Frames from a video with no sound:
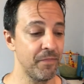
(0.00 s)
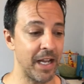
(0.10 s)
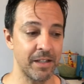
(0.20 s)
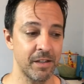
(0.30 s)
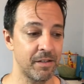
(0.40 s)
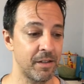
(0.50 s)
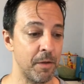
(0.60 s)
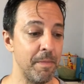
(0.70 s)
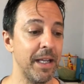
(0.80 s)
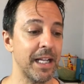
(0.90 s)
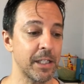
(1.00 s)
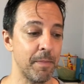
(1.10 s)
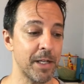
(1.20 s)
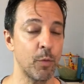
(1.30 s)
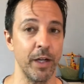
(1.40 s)
That's, to me, that's the
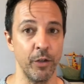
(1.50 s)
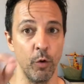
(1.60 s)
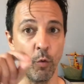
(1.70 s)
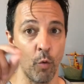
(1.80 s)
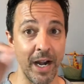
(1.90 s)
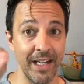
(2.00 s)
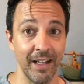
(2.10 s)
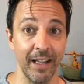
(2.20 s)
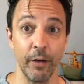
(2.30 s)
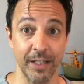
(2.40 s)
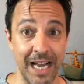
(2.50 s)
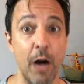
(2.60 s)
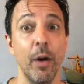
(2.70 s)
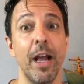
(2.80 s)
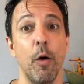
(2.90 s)
best way to do it. Writing the lyrics
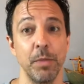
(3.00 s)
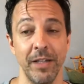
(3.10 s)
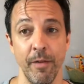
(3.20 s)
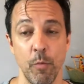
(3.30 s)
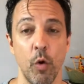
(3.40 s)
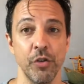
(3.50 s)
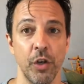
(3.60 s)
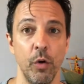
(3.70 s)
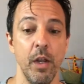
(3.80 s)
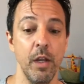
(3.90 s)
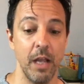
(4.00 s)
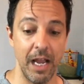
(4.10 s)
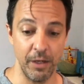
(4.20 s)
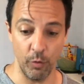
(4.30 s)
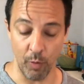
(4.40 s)
out helps even more. So
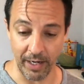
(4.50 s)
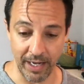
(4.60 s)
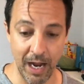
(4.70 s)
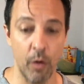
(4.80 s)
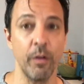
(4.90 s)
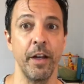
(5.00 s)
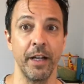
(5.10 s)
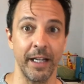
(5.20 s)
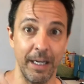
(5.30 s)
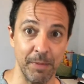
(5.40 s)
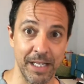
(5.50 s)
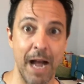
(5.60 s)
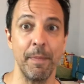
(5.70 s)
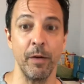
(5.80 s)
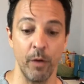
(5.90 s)
you write it out, and then you got to keep
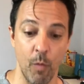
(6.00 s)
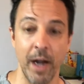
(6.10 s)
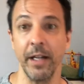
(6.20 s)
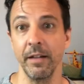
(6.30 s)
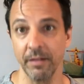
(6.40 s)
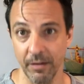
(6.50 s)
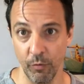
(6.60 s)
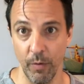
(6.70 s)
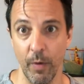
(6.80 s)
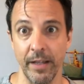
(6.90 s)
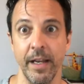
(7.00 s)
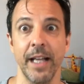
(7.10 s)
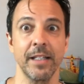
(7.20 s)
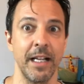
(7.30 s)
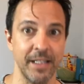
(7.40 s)
stopping, rewinding, rewrite the
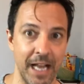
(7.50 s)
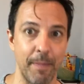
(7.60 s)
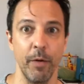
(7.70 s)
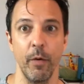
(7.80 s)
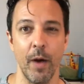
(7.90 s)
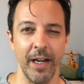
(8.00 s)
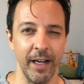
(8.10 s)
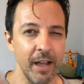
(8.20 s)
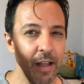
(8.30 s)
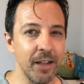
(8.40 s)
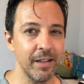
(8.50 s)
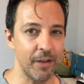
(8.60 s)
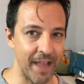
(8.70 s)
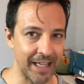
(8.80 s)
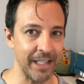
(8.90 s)
next line, stopping, rewinding. So
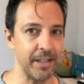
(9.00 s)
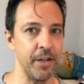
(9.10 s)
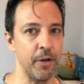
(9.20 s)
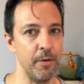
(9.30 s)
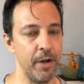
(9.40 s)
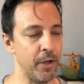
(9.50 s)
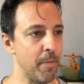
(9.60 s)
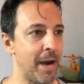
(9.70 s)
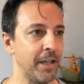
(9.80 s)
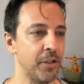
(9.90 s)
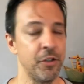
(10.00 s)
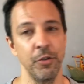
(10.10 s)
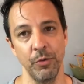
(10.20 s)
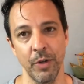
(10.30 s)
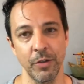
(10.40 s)
that gets in your mind as
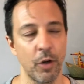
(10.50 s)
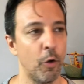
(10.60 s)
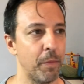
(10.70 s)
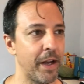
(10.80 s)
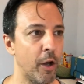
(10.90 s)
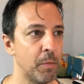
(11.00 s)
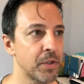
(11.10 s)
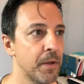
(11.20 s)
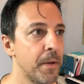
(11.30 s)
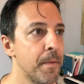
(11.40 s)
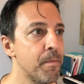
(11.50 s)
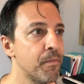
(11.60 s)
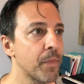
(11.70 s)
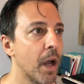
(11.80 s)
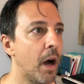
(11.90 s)
too. So I hope that helps.
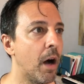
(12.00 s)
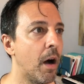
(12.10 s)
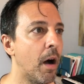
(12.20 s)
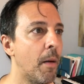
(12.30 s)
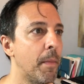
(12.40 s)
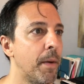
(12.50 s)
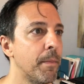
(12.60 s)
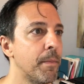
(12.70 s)
Let